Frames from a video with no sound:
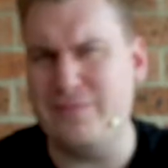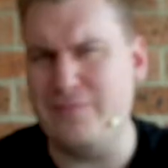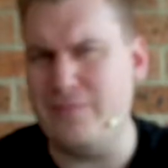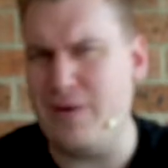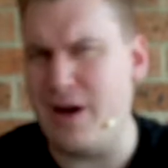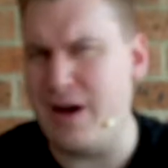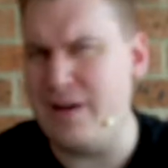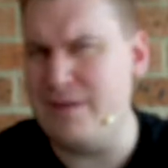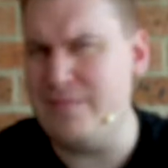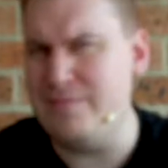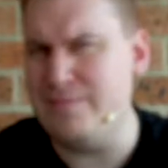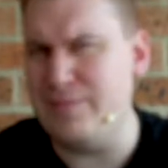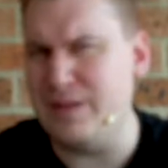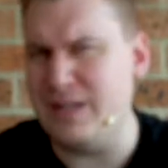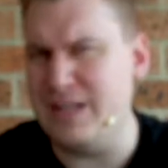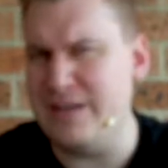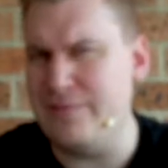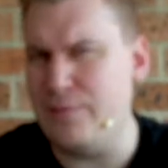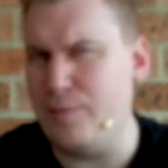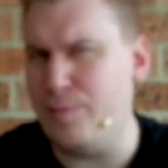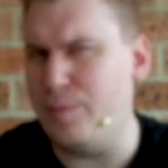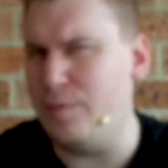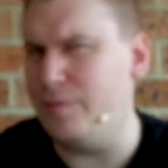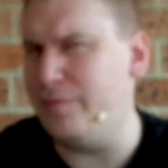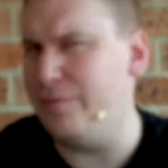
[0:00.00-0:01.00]

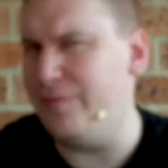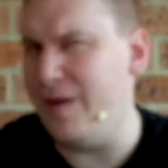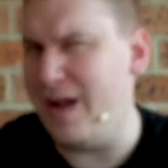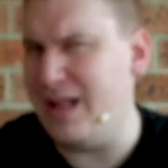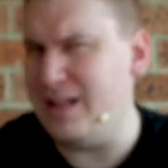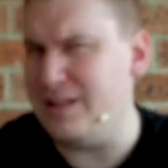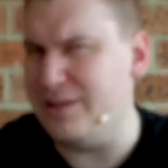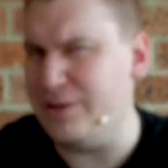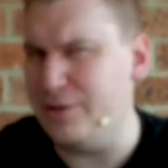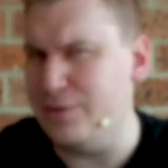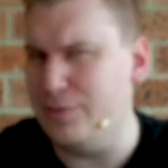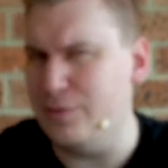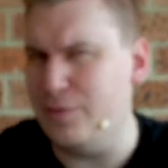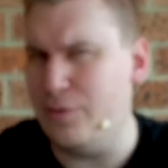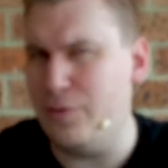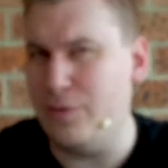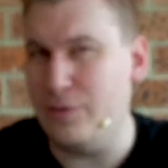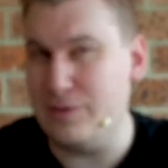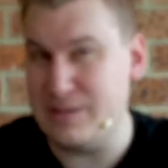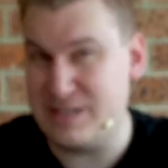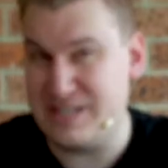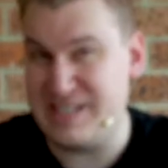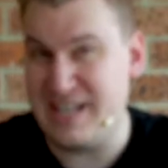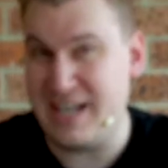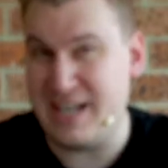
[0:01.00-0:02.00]
unbelievable value
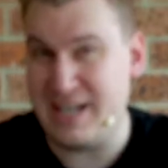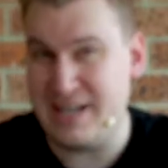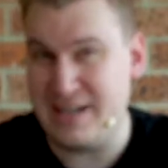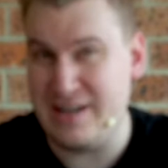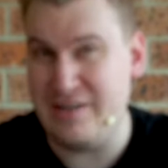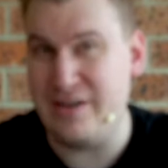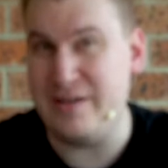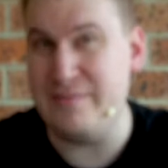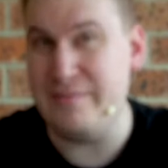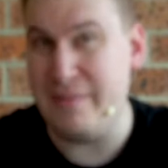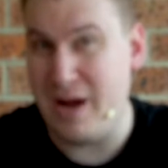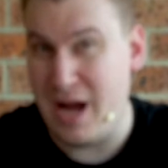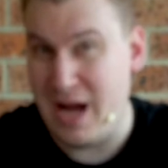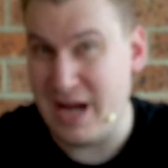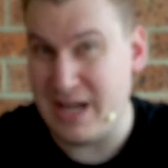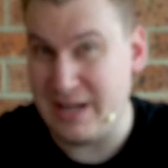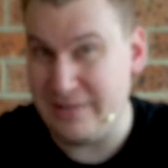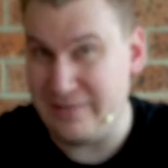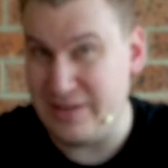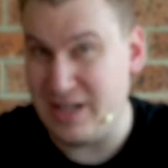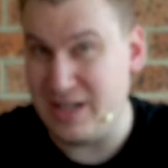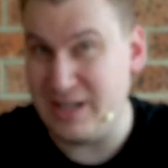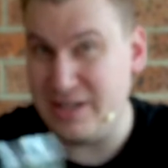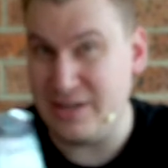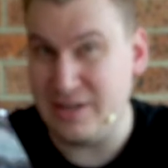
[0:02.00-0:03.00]
or secondary market
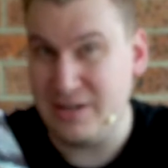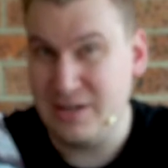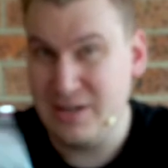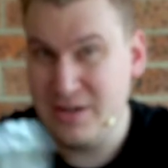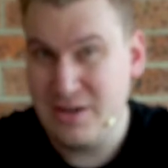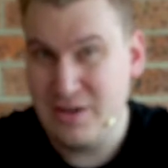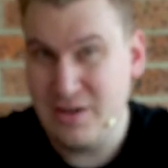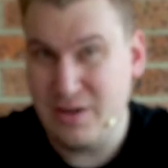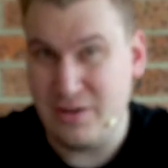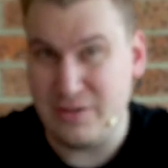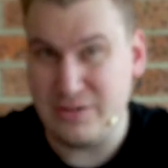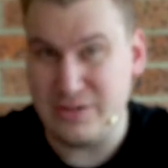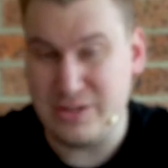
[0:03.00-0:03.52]
value on